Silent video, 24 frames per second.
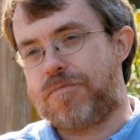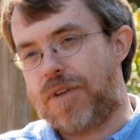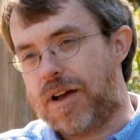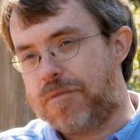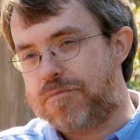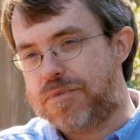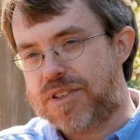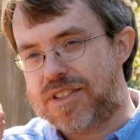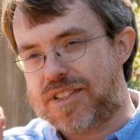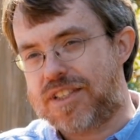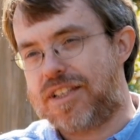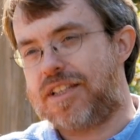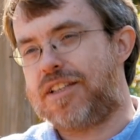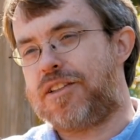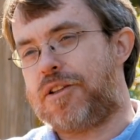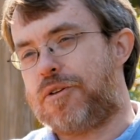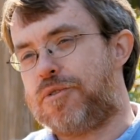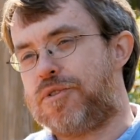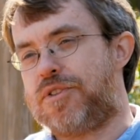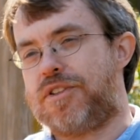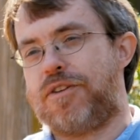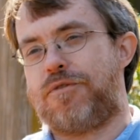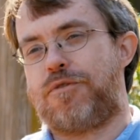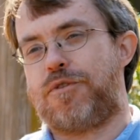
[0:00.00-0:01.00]
I'm seeing
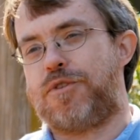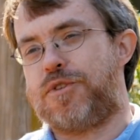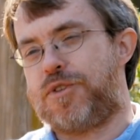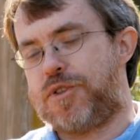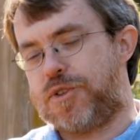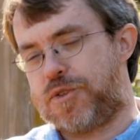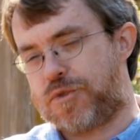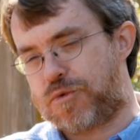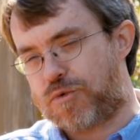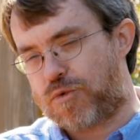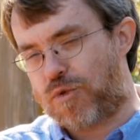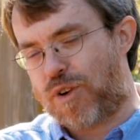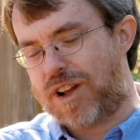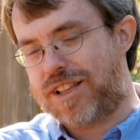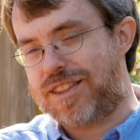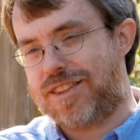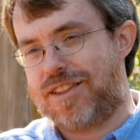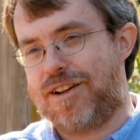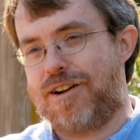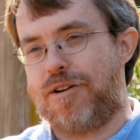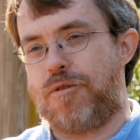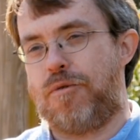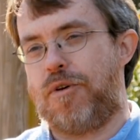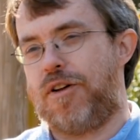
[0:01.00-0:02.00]
those differences right
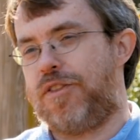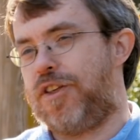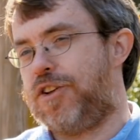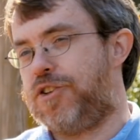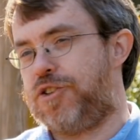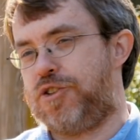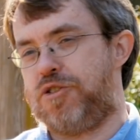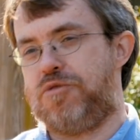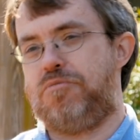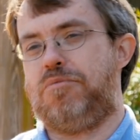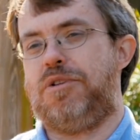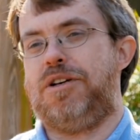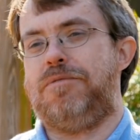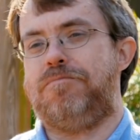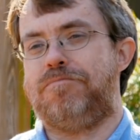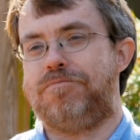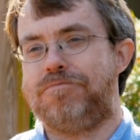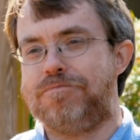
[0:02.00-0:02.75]
there where they should be.